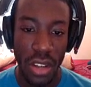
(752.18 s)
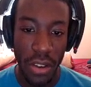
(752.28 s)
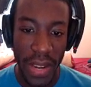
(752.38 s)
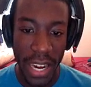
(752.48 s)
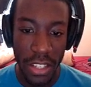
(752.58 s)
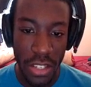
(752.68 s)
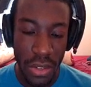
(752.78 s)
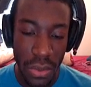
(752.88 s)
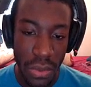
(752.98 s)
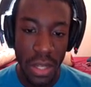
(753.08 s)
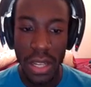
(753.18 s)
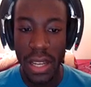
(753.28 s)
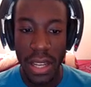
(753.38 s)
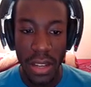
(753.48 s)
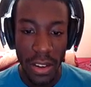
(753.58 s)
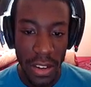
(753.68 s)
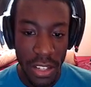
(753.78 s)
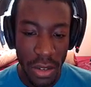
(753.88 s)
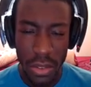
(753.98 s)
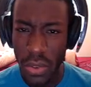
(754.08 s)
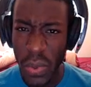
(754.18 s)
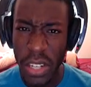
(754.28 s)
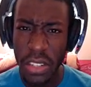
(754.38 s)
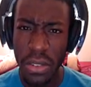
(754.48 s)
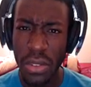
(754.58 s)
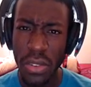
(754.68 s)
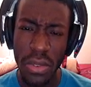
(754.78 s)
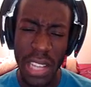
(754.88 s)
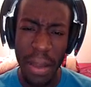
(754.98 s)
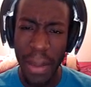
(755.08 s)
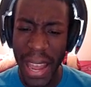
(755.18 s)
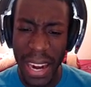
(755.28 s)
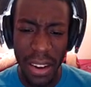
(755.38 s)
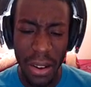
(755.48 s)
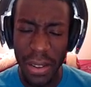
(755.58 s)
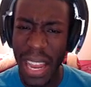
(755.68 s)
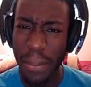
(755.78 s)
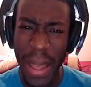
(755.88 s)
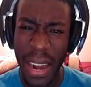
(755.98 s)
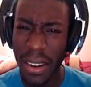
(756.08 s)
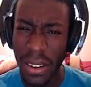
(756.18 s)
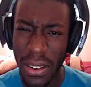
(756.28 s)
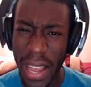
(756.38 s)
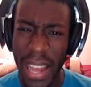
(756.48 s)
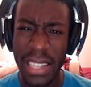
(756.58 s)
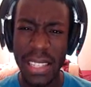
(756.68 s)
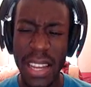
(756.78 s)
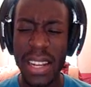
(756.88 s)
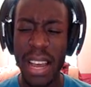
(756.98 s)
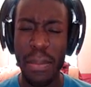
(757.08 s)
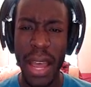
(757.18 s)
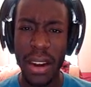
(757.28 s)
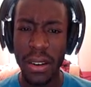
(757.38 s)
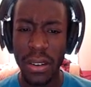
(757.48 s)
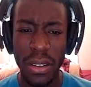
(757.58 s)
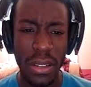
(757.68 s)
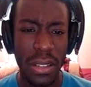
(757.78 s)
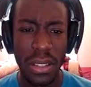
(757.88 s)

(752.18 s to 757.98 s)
Alright, we got a 2. Alright, so two ones, two twos, not bad at all, not bad at all. I say not bad at all.